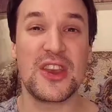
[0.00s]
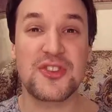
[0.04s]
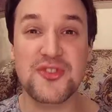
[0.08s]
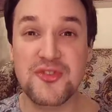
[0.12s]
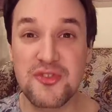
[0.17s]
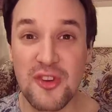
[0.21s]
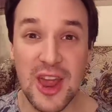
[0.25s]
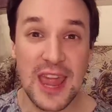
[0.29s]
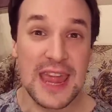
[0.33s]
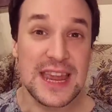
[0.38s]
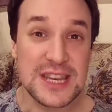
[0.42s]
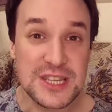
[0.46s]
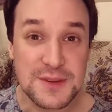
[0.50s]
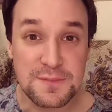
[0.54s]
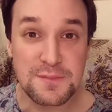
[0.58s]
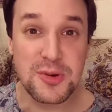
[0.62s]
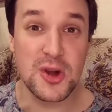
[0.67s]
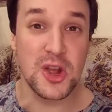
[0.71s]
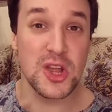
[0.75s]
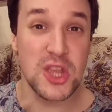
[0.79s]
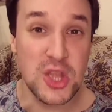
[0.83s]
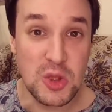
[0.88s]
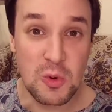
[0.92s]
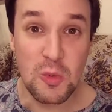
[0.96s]
They're trying
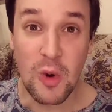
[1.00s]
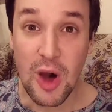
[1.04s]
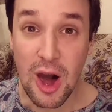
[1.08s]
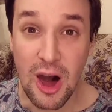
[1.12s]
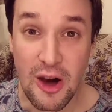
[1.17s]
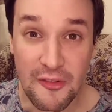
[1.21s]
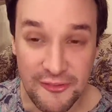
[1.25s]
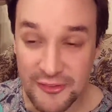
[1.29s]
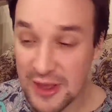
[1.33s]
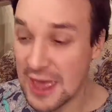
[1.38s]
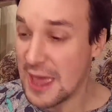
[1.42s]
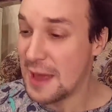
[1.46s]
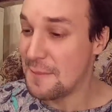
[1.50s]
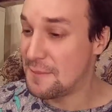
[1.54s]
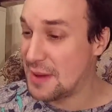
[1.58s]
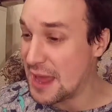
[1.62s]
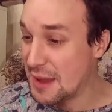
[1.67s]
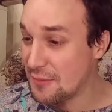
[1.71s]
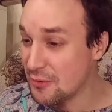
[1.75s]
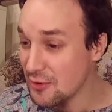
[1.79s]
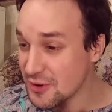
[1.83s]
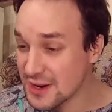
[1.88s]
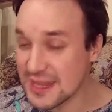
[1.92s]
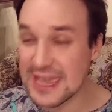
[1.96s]
to put you off.
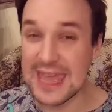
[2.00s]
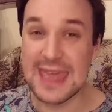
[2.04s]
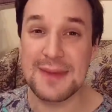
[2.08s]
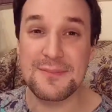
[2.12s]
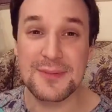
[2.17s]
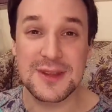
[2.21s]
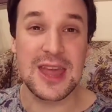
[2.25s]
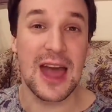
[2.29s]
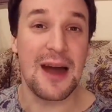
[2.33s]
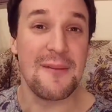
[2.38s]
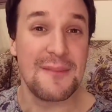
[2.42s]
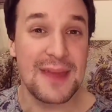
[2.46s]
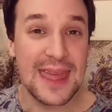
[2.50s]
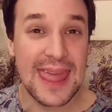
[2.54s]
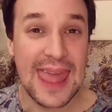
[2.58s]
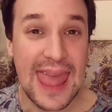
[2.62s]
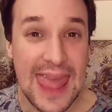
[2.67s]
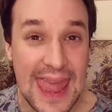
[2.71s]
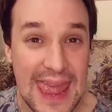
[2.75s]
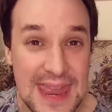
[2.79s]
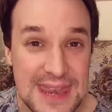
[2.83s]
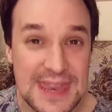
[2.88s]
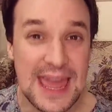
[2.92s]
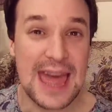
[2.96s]
People keep
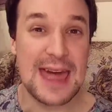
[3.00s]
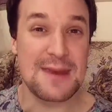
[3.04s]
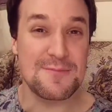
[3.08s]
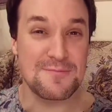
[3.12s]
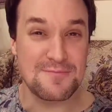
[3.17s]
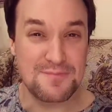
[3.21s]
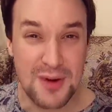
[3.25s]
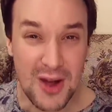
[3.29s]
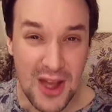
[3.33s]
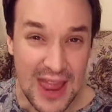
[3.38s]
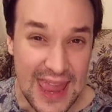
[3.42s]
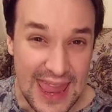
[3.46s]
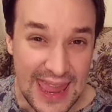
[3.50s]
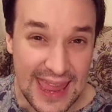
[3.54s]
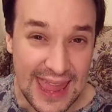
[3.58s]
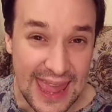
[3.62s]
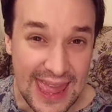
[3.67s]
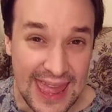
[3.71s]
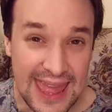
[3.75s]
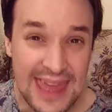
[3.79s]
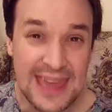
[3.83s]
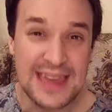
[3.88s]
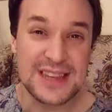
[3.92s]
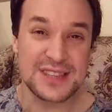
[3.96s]
coming in and
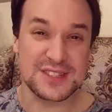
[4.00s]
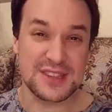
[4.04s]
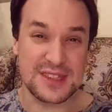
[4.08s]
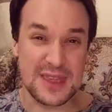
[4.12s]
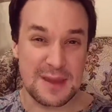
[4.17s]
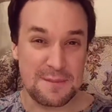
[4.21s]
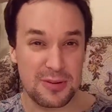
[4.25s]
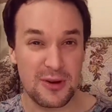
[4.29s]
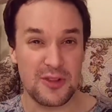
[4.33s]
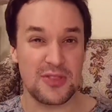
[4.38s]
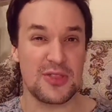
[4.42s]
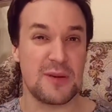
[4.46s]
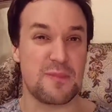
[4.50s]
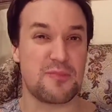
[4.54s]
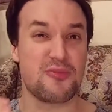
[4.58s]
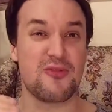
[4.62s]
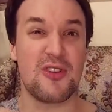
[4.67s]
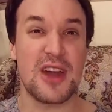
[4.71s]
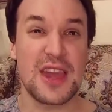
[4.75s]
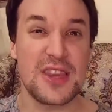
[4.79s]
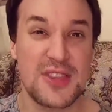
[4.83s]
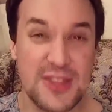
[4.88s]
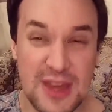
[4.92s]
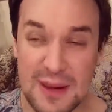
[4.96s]
buying it, so they put the
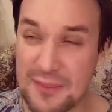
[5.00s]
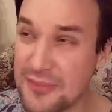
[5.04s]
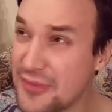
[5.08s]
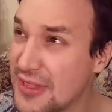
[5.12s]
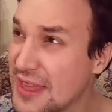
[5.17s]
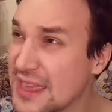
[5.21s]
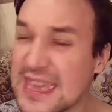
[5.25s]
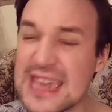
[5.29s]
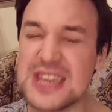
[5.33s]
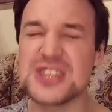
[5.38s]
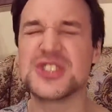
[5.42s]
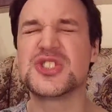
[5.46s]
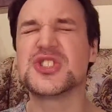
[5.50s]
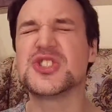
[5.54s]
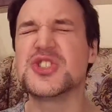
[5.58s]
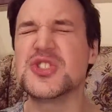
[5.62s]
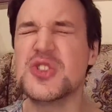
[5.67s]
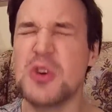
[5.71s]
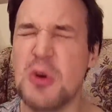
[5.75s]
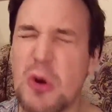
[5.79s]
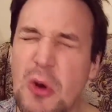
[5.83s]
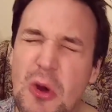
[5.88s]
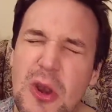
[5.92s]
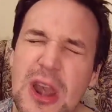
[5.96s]
price up thinking,
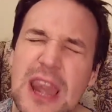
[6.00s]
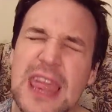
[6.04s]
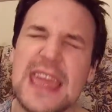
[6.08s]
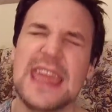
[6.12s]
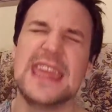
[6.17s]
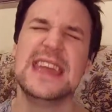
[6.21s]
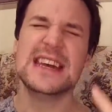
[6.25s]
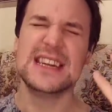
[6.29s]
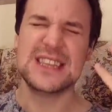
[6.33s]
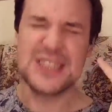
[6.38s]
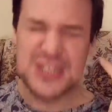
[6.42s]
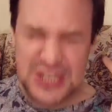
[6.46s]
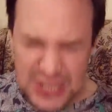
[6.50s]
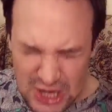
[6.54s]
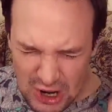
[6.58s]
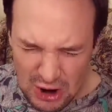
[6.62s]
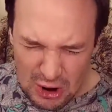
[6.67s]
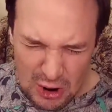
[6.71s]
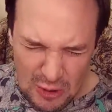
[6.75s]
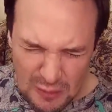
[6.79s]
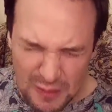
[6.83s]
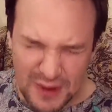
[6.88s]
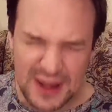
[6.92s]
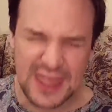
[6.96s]
surely
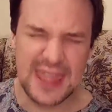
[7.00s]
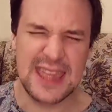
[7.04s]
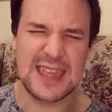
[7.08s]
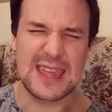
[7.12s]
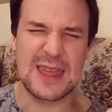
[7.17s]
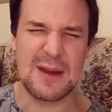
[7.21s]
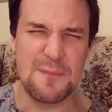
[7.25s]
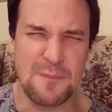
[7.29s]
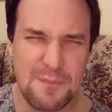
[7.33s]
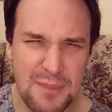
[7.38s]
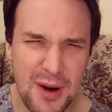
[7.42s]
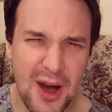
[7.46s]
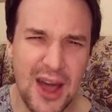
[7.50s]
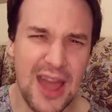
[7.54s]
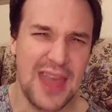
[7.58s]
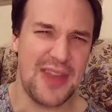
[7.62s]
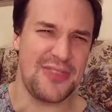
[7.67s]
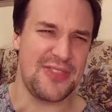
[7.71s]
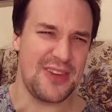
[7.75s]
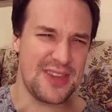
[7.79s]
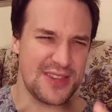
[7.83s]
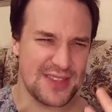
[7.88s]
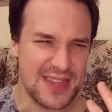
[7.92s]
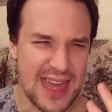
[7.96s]
nobody can
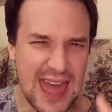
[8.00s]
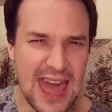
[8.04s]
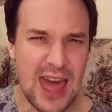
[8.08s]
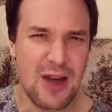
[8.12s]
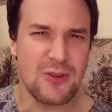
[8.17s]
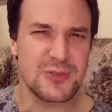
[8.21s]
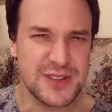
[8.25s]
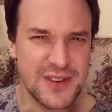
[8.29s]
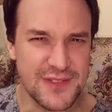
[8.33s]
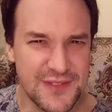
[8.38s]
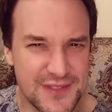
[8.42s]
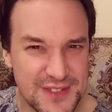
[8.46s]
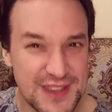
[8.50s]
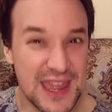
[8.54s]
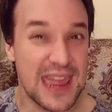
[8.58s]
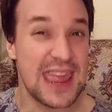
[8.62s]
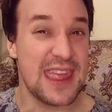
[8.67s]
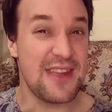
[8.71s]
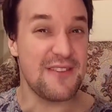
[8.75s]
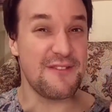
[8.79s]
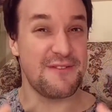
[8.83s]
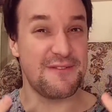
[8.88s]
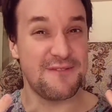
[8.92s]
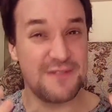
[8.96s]
buy this
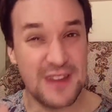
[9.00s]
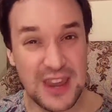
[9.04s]
out-of-date